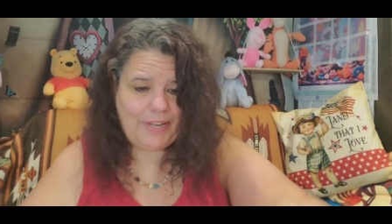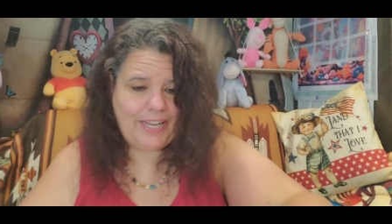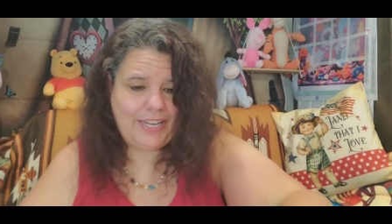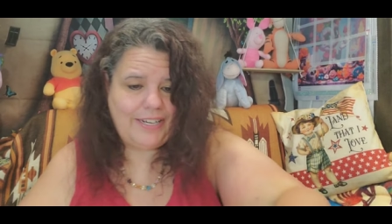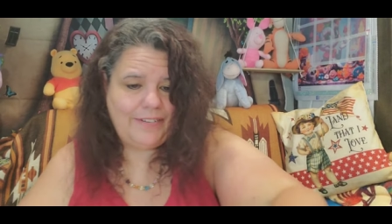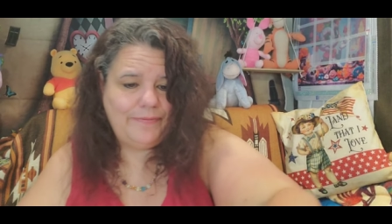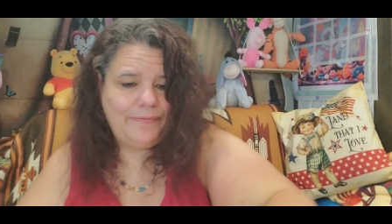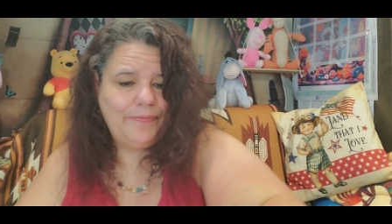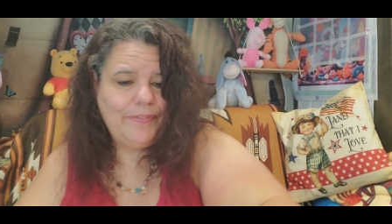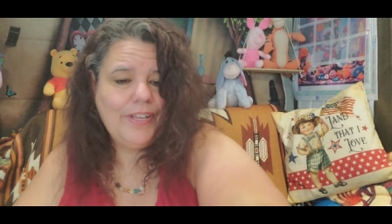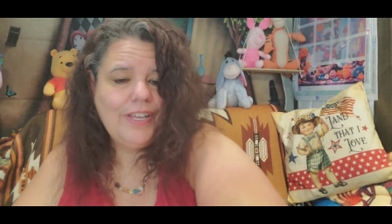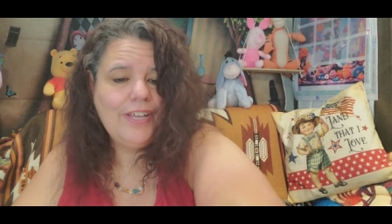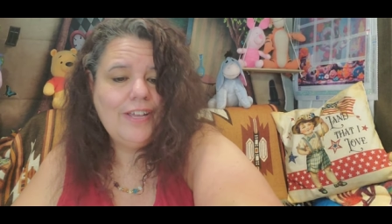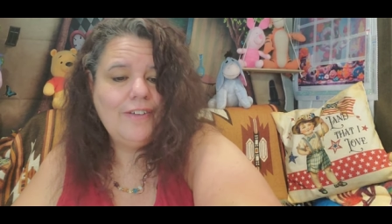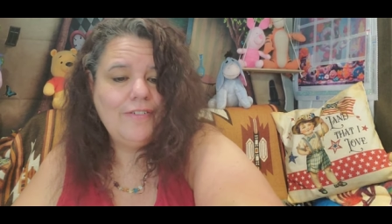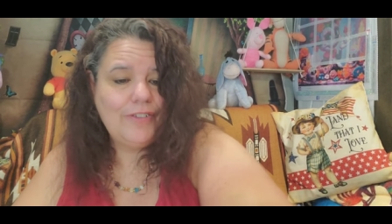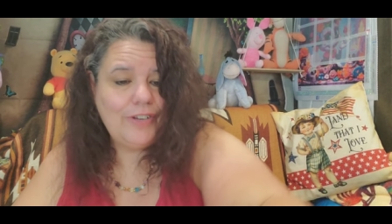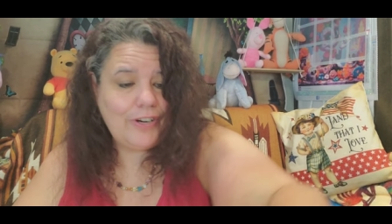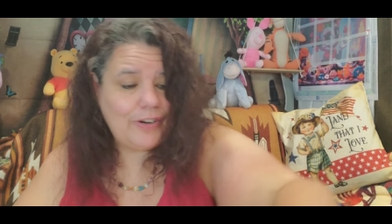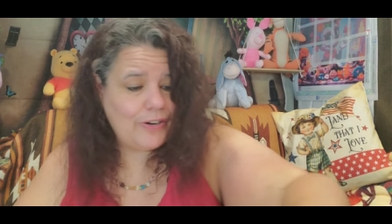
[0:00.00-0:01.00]
pen.
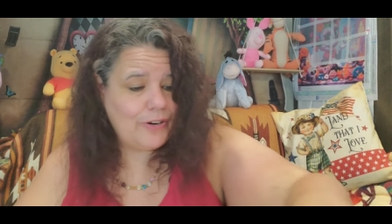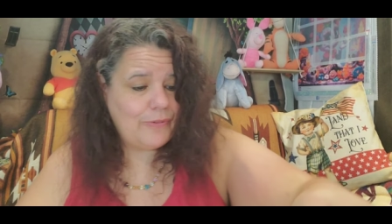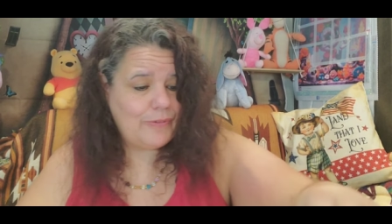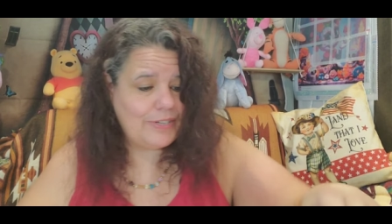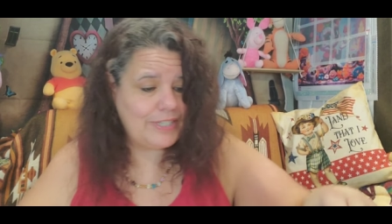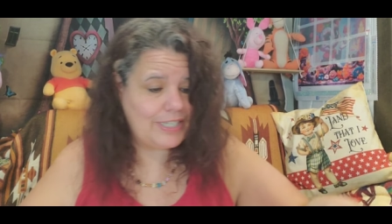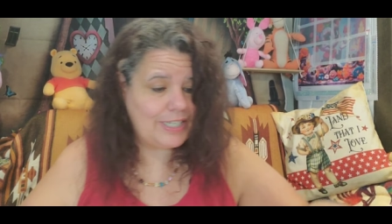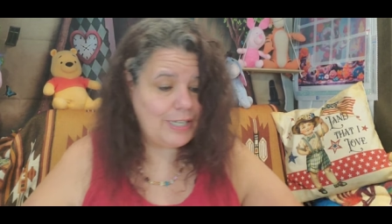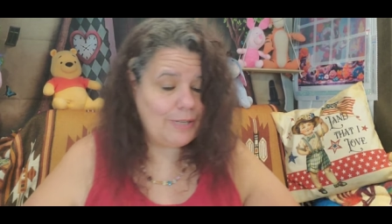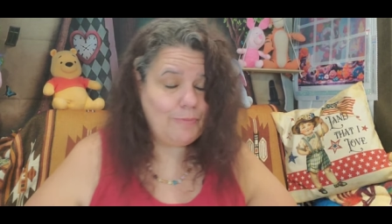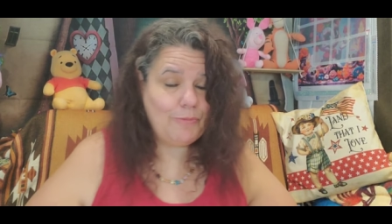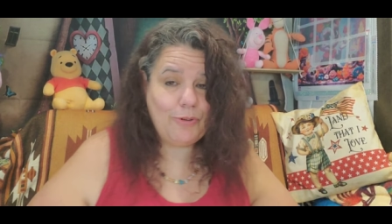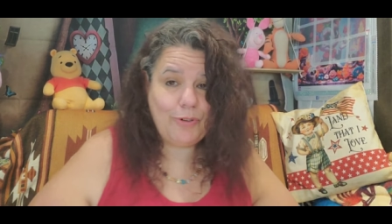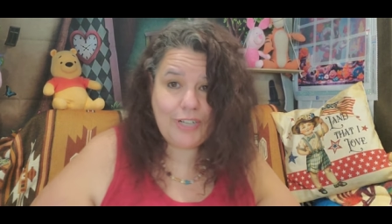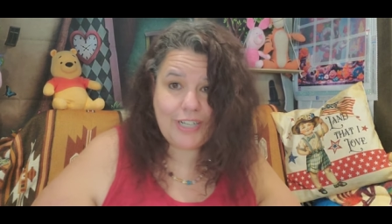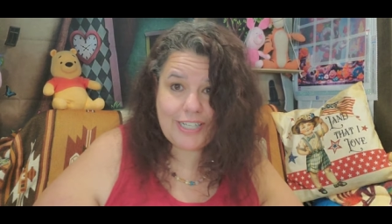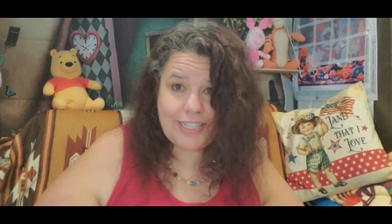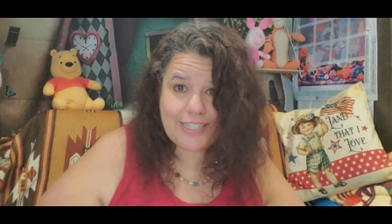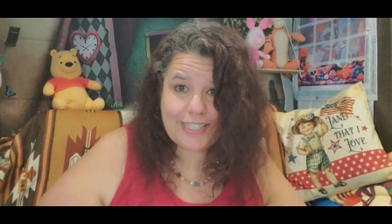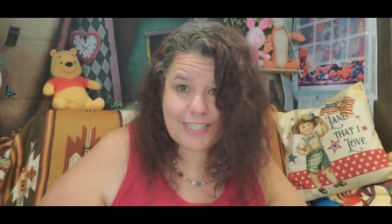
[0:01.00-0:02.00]
If you don't know what Temu
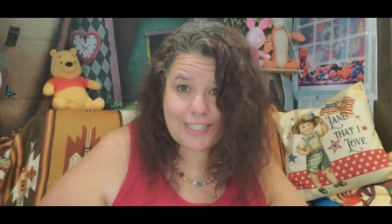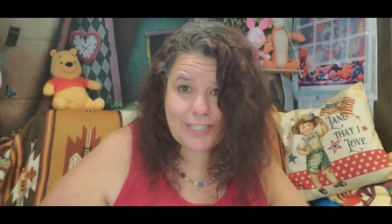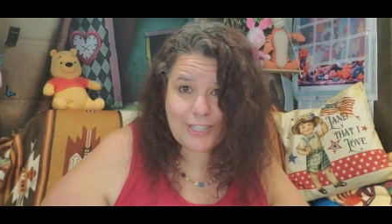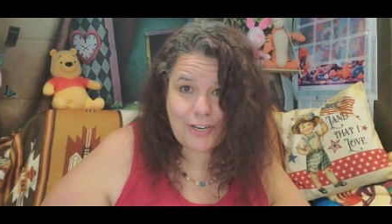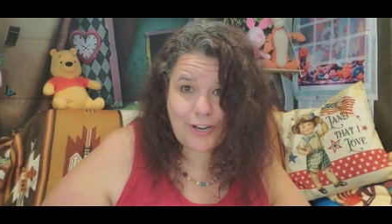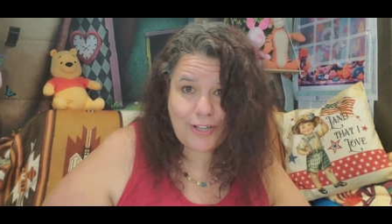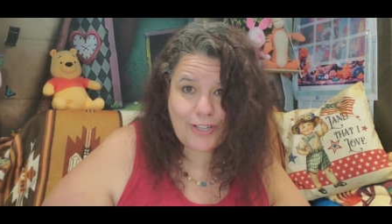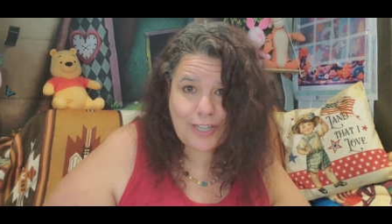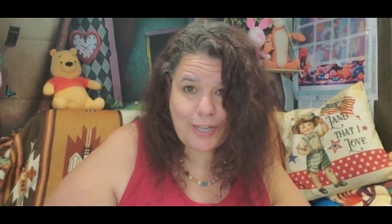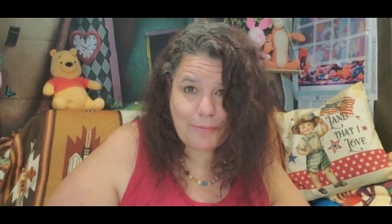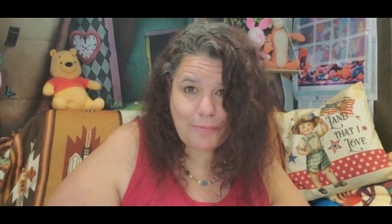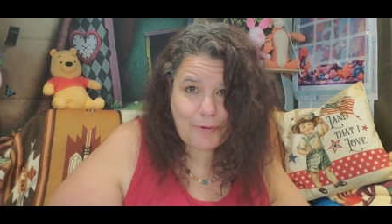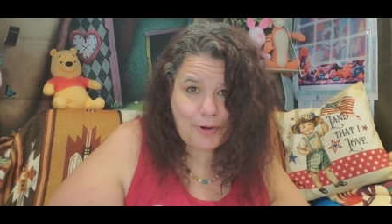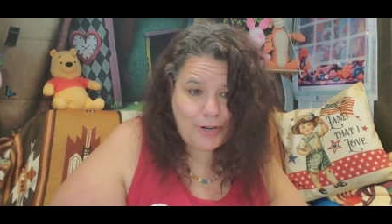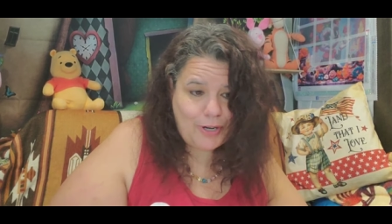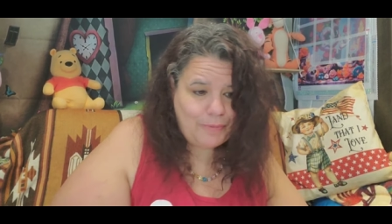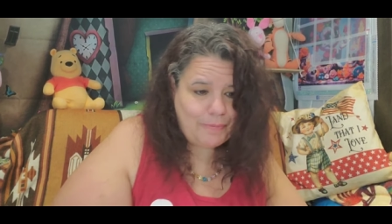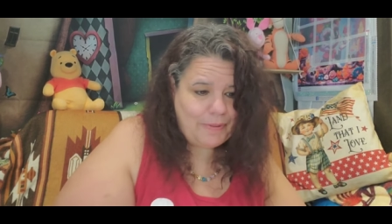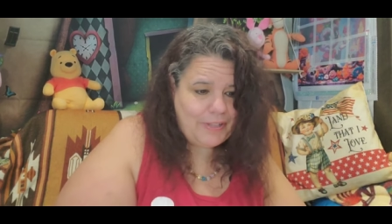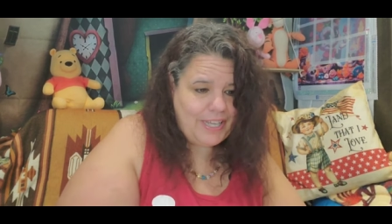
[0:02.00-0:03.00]
is, it's an online
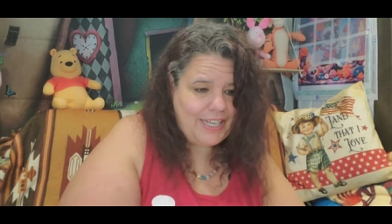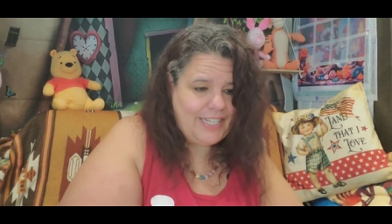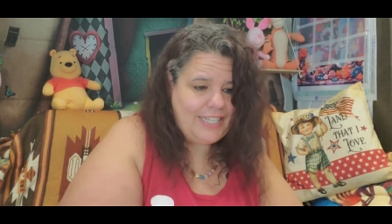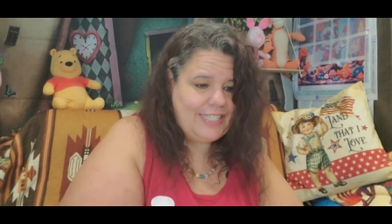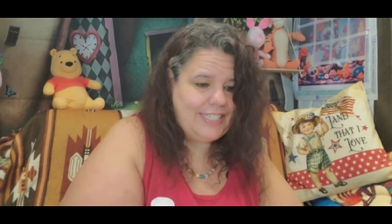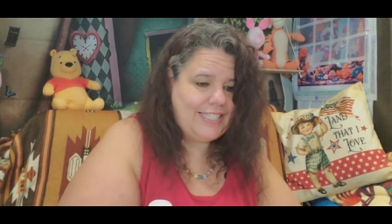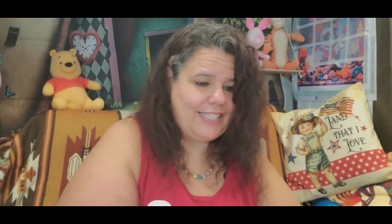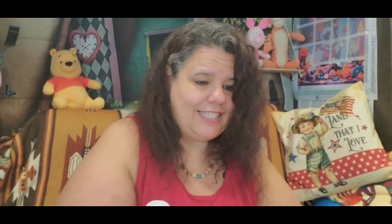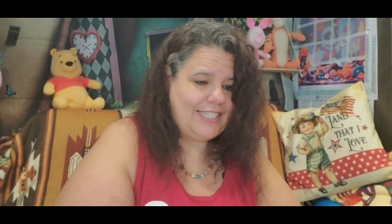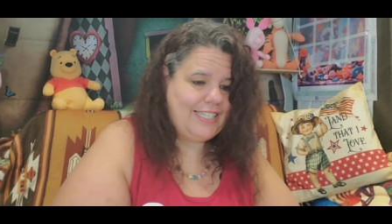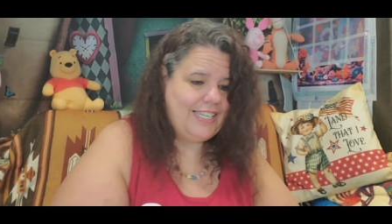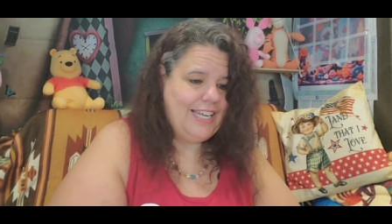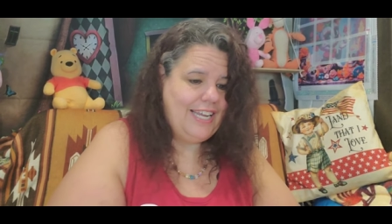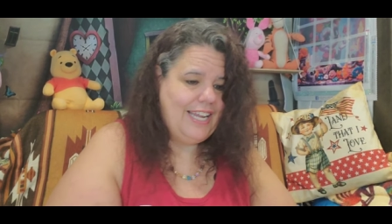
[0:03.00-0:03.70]
marketplace,